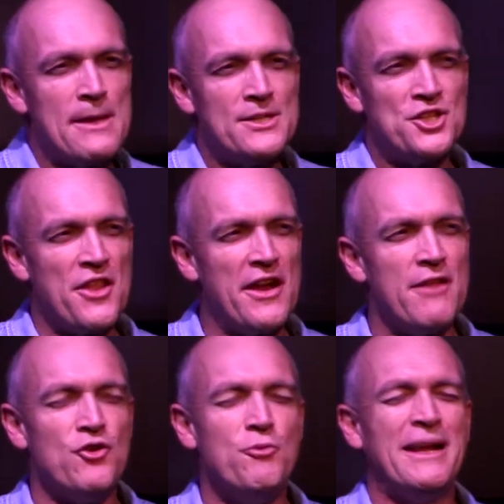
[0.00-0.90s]
Do you know that
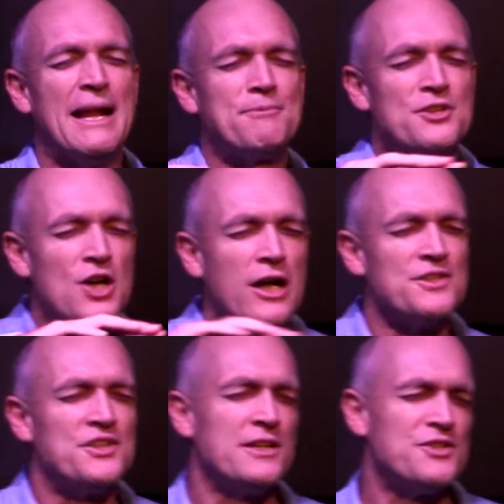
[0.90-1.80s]
if you've been up to
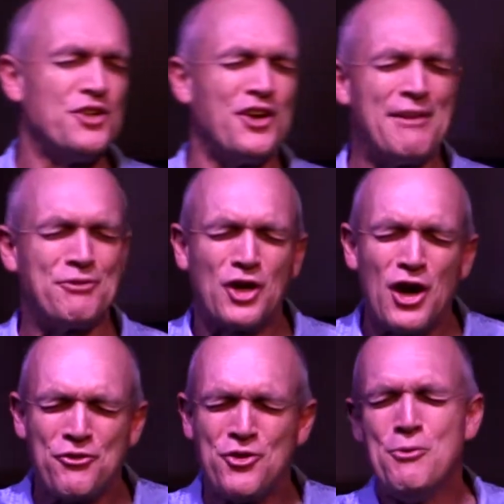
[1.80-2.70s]
nonsense, you don't have to
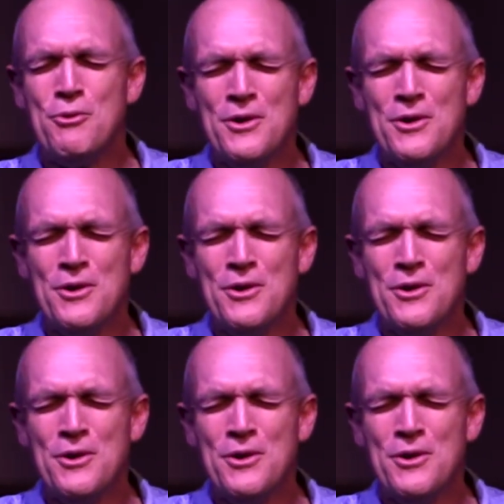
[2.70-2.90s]
go through